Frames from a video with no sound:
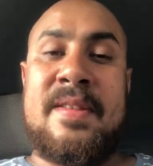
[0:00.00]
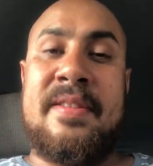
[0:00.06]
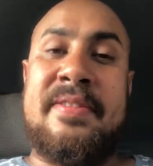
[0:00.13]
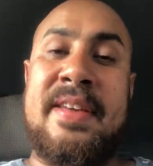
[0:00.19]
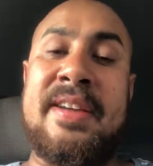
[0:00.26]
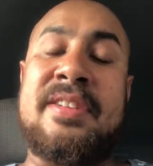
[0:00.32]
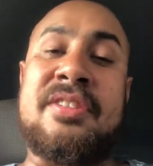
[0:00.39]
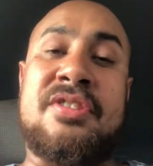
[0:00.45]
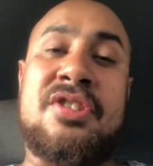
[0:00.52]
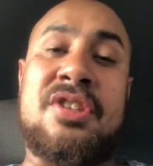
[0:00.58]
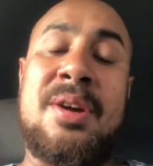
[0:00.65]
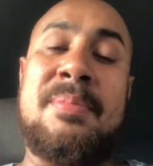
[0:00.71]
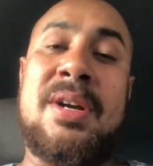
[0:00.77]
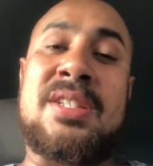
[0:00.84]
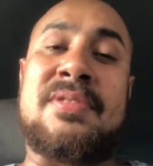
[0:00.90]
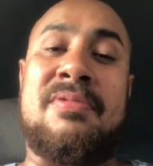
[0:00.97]
Thank you so
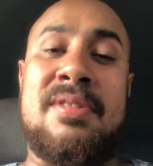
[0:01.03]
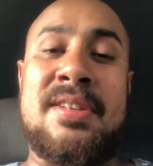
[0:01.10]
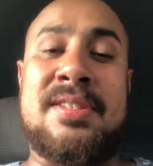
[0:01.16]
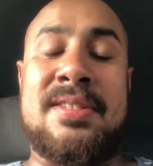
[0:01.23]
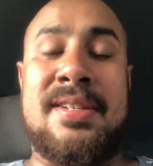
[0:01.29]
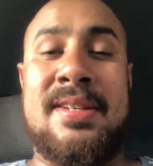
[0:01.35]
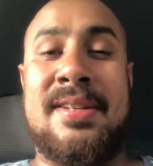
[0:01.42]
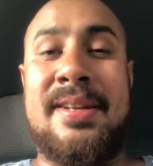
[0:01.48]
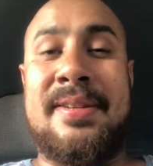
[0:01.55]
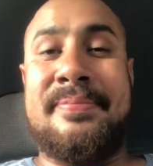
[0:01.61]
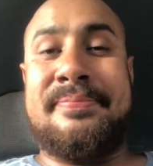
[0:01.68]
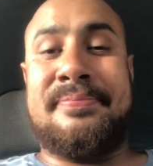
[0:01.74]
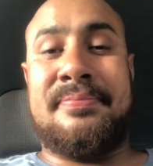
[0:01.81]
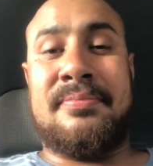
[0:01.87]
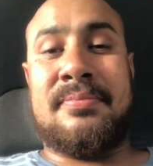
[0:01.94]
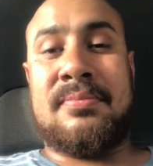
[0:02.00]
much for listening in.
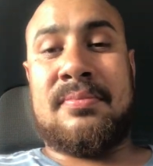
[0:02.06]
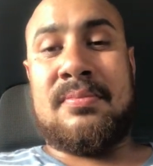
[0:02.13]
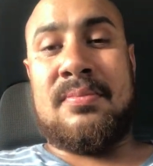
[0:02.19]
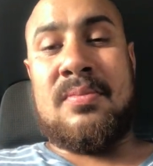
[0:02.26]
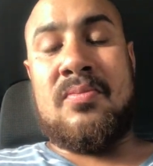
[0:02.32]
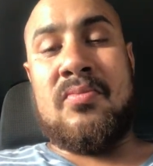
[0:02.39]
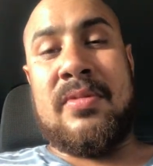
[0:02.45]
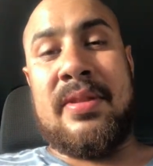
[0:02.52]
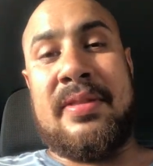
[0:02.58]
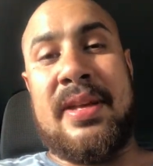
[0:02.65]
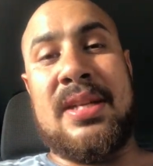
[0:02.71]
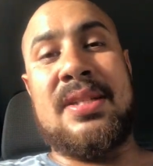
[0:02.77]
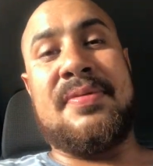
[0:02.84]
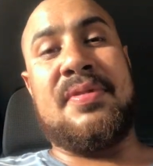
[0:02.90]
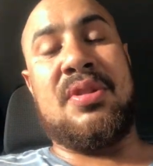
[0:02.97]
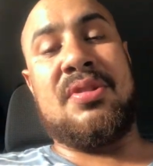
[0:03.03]

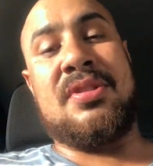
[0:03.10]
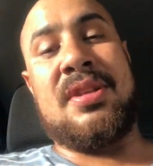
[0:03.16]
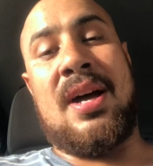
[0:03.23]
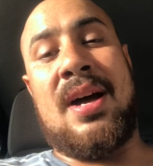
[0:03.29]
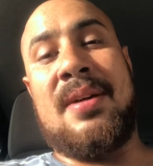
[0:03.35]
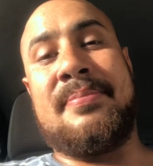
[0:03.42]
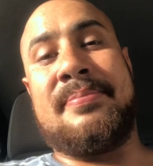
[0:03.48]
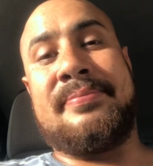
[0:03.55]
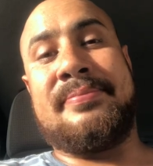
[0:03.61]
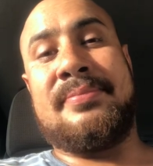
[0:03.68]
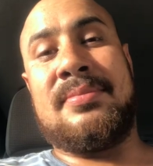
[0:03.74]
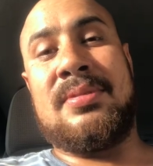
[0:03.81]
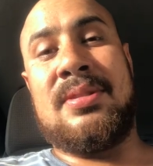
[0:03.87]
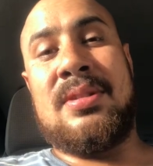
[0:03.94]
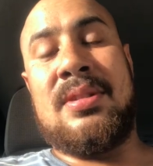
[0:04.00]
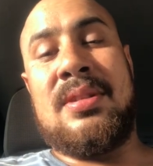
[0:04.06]
Thanks for your time.
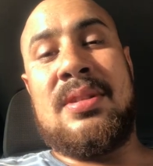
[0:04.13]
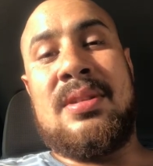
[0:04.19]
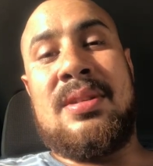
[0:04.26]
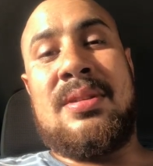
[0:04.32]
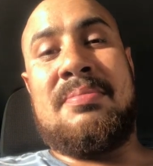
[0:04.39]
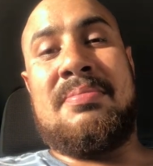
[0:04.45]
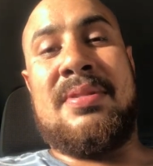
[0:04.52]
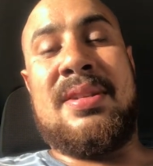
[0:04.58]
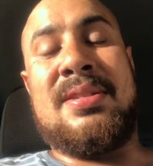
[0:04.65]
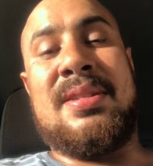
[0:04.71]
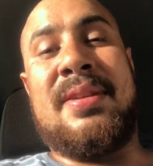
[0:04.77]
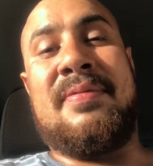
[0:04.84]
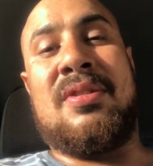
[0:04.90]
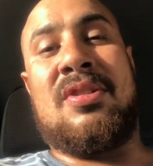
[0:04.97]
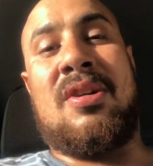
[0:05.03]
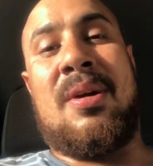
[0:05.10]
Please
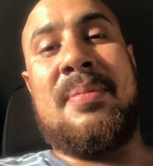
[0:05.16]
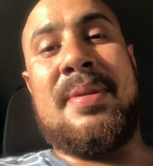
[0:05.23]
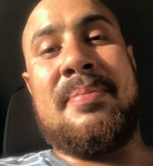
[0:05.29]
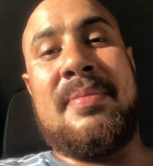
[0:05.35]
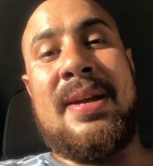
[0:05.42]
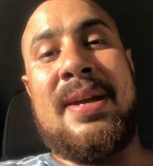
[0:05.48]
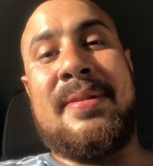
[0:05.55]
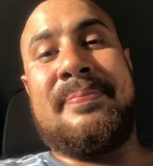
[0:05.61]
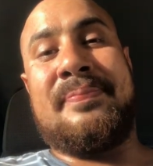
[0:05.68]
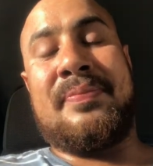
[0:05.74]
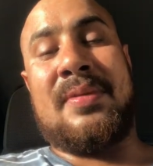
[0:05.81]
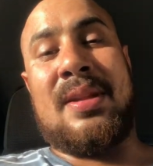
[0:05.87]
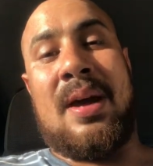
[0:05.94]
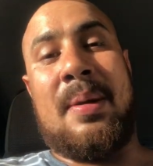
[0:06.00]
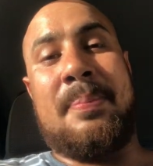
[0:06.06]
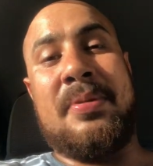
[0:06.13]
leave a comment, man.
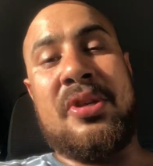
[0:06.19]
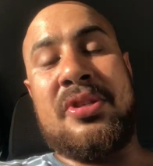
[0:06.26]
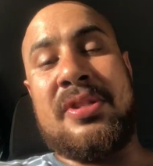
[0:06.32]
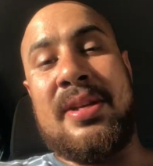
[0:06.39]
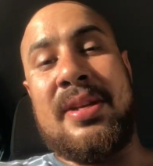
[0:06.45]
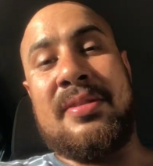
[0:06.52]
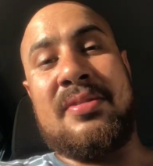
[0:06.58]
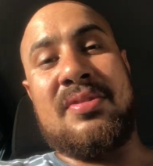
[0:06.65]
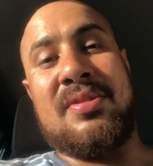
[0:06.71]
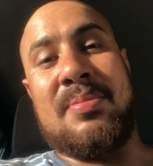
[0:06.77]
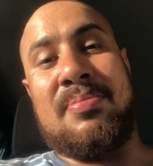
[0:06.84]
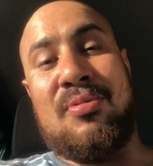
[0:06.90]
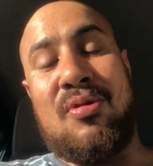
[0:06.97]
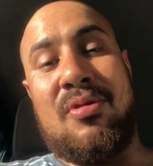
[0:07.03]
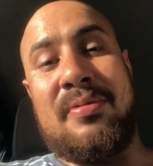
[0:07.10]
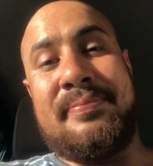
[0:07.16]
I appreciate the
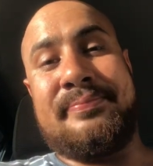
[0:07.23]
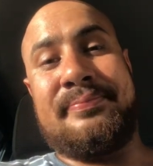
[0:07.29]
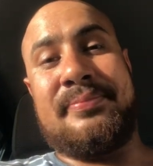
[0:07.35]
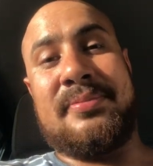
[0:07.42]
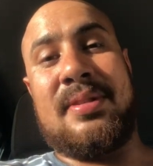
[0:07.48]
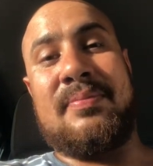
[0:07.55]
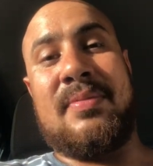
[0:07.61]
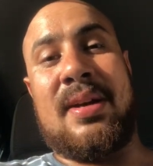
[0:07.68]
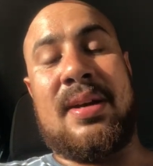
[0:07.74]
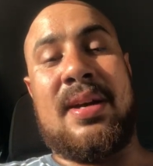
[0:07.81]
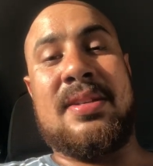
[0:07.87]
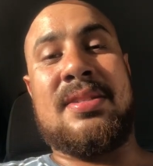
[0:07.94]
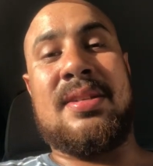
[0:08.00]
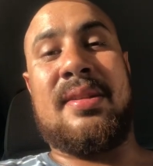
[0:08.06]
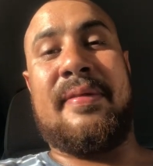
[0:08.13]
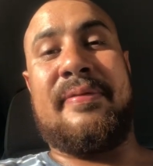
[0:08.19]
support. Like I
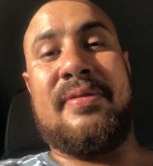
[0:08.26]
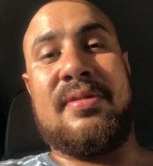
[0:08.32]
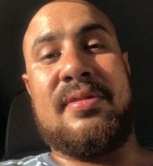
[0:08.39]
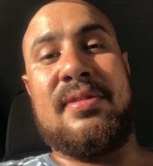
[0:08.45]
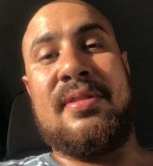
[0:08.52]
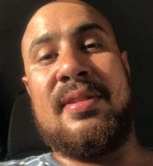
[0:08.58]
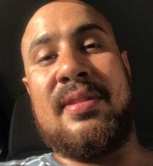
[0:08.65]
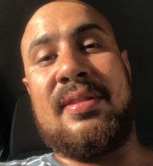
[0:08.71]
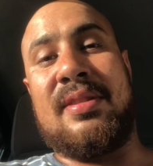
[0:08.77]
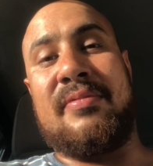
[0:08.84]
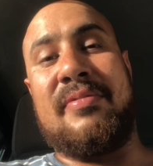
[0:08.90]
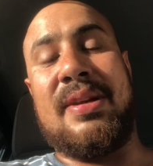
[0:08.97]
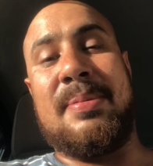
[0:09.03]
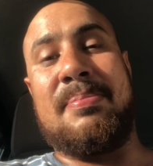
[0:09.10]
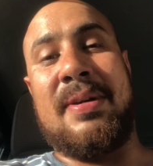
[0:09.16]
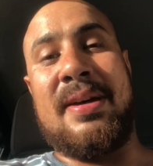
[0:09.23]
said, if you're new, hit the
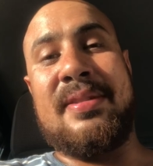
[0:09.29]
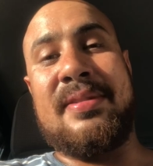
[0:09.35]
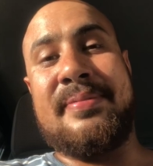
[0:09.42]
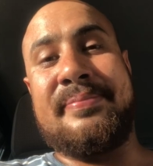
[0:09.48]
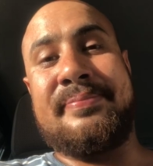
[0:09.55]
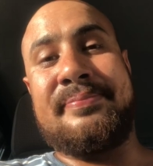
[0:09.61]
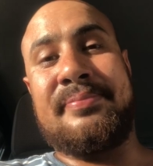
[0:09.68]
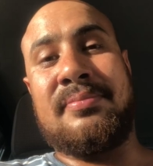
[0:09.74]
red button.